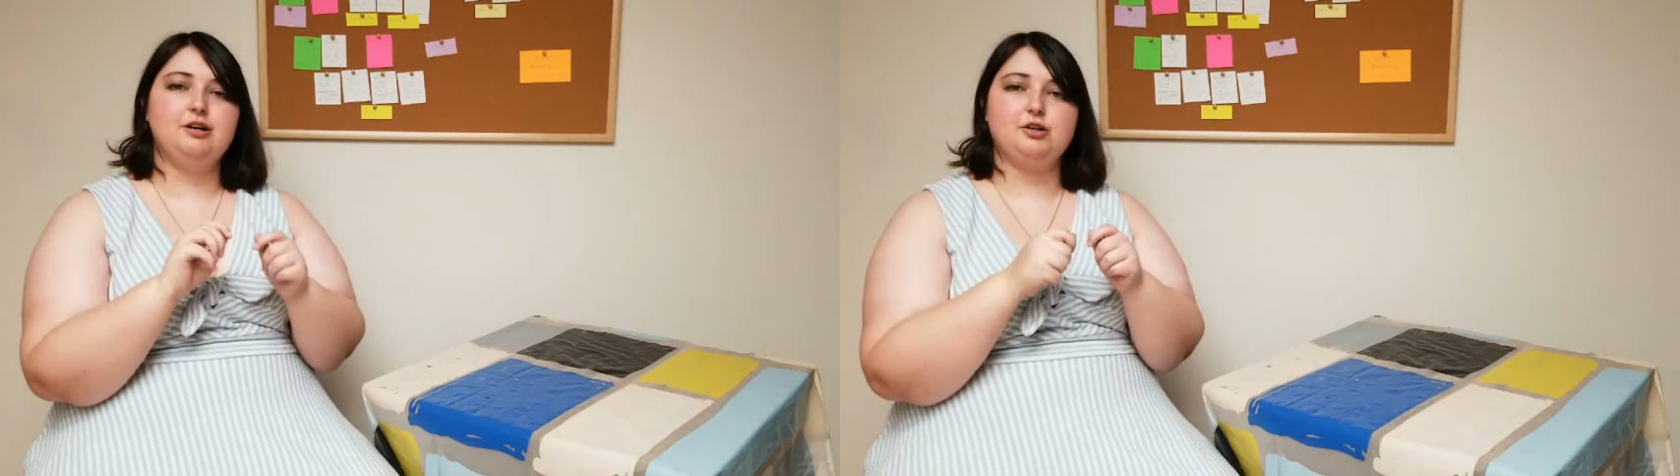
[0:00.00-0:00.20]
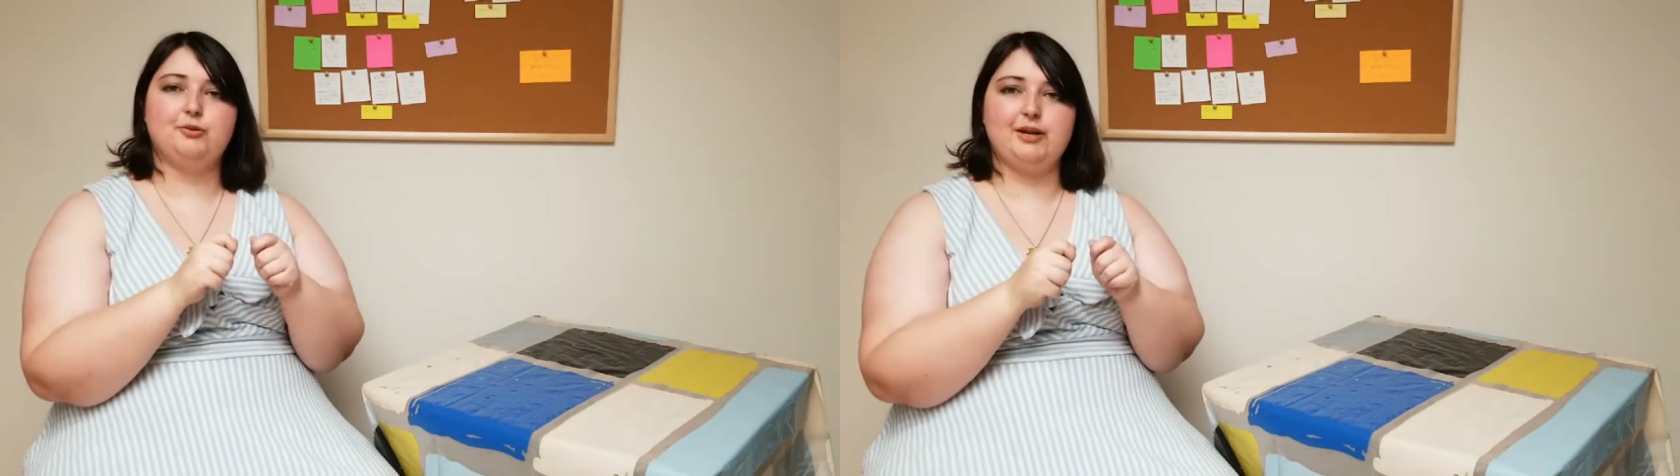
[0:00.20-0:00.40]

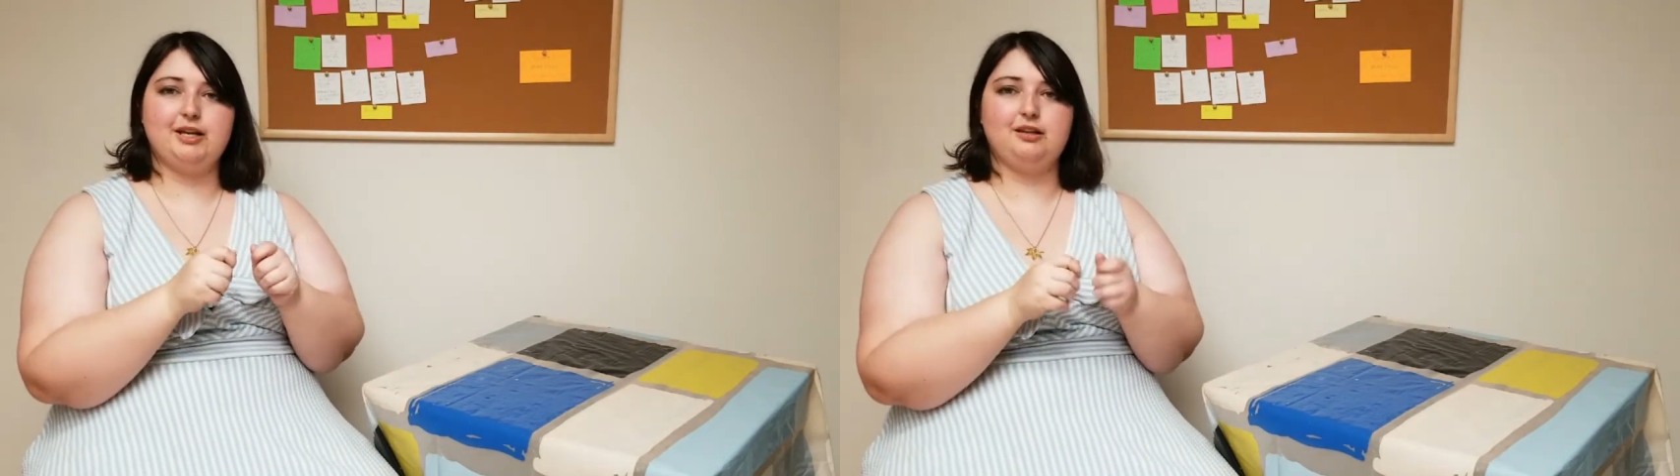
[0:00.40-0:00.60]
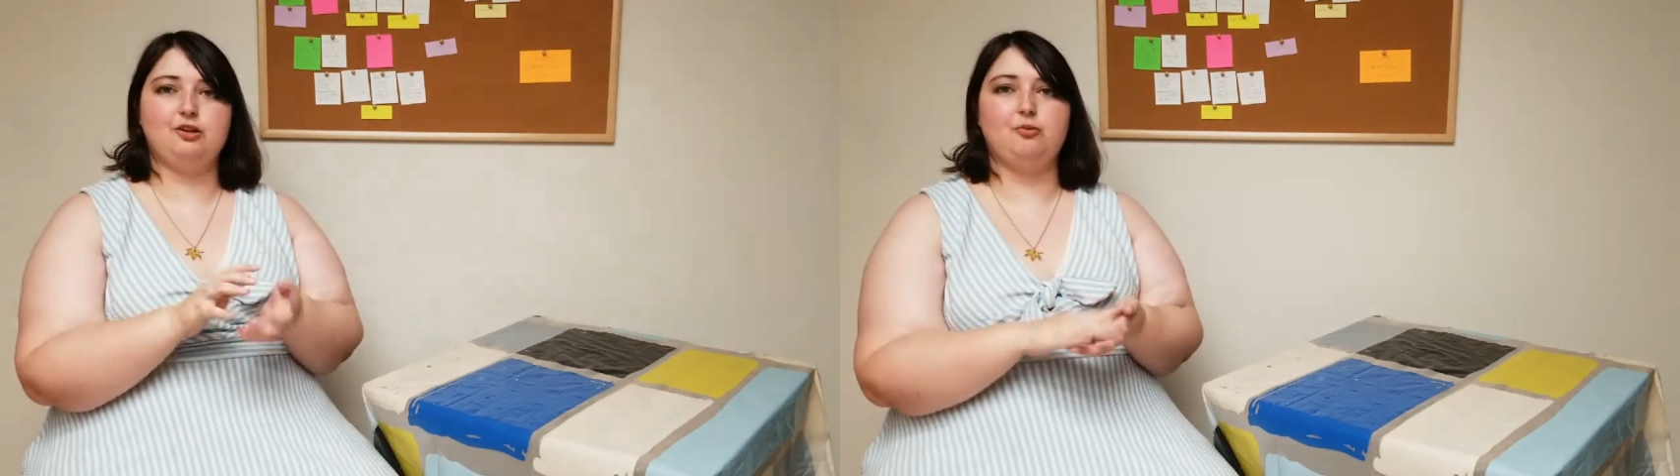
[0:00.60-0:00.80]
tweak
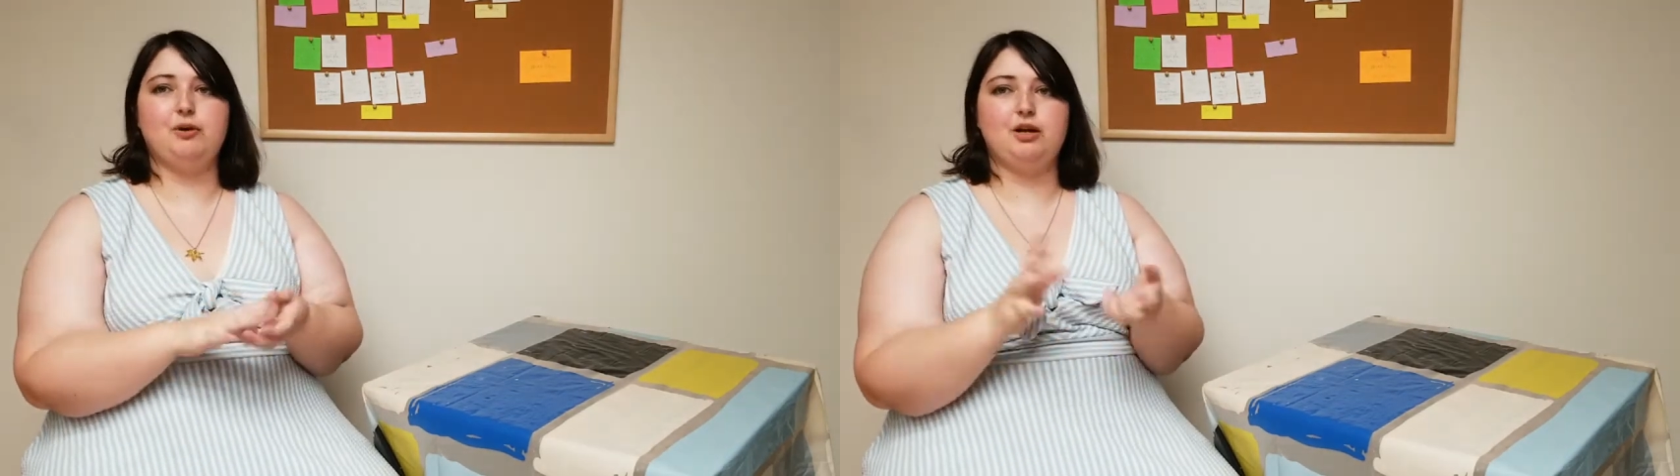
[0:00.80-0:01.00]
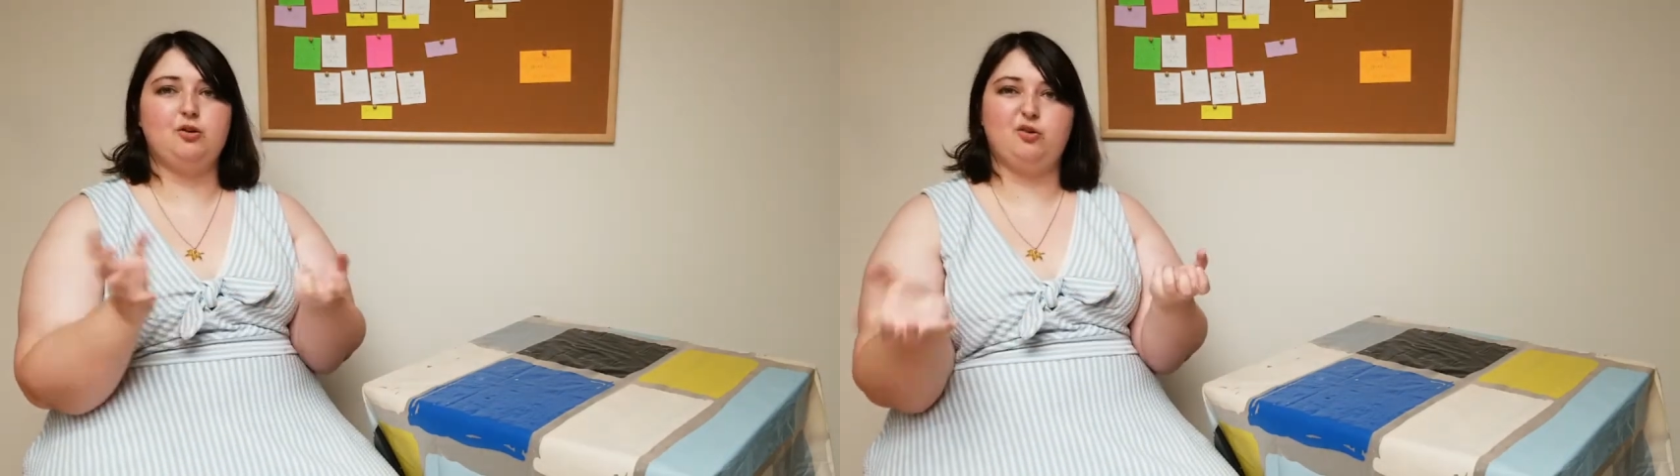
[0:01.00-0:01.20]
it a little
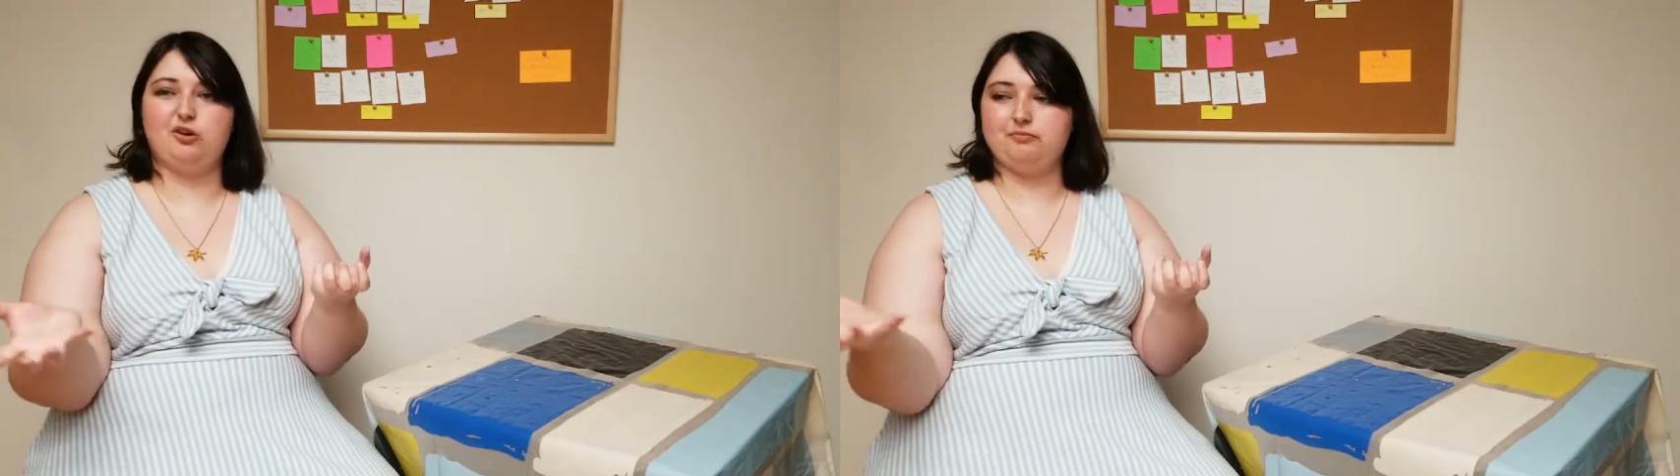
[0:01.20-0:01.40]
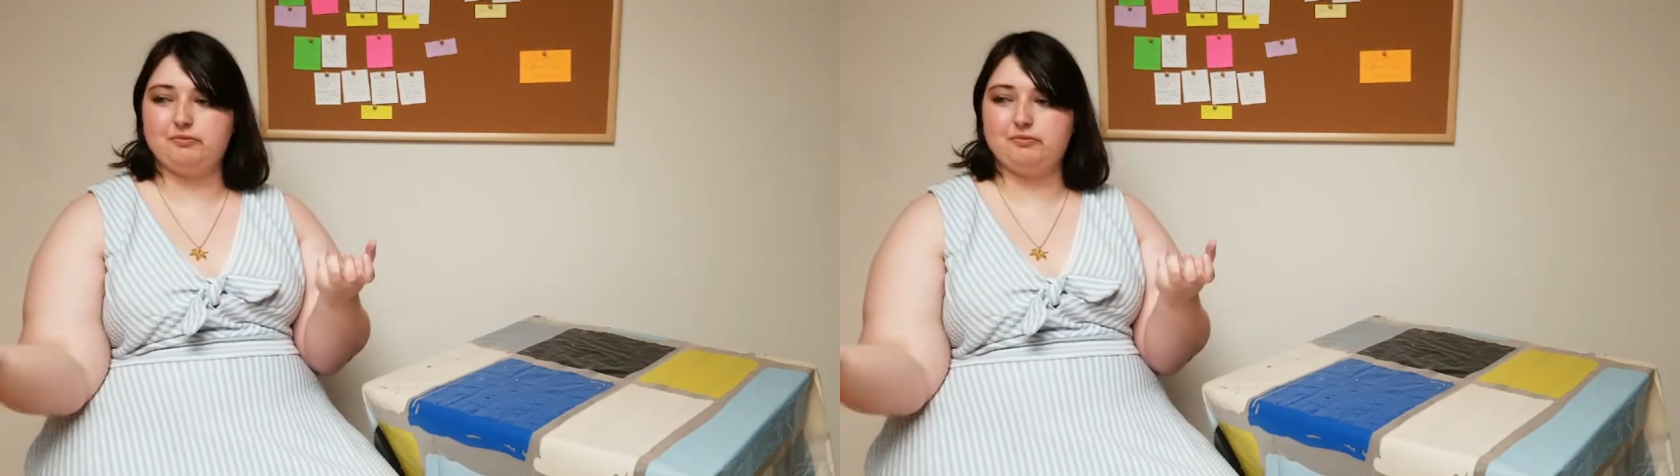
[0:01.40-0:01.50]
bit, or